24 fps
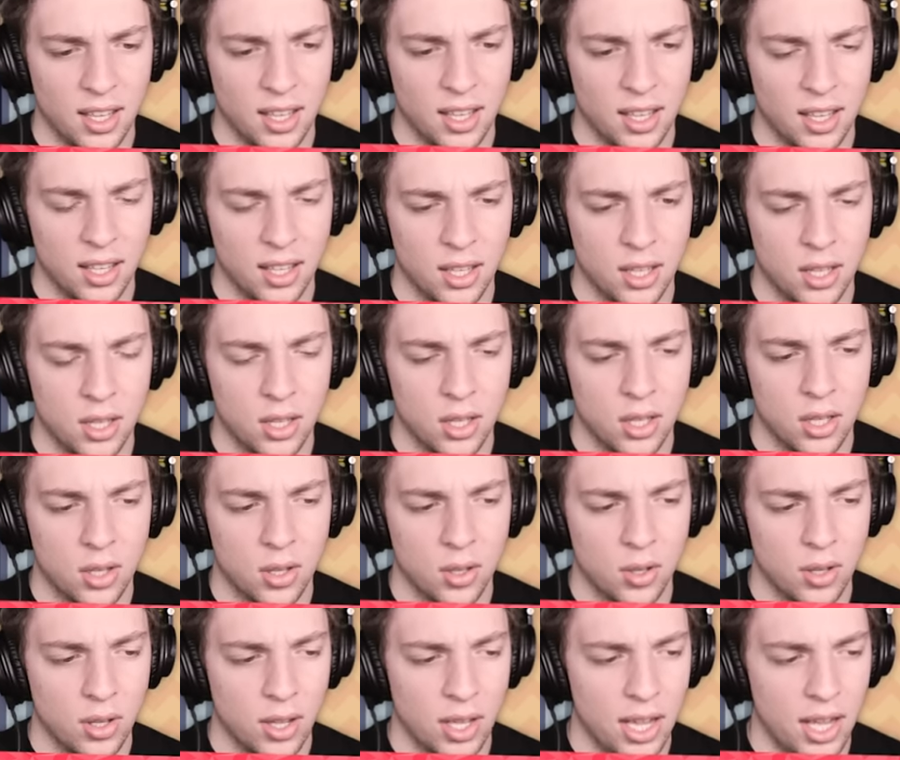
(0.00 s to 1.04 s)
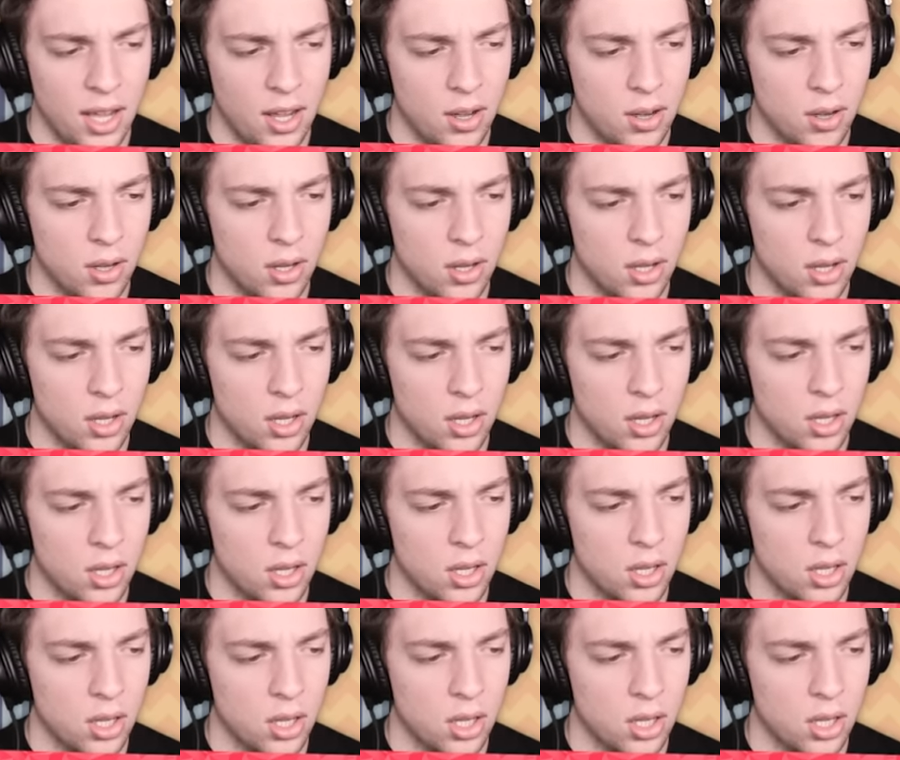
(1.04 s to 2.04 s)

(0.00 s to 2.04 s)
Okay. How? Can we break this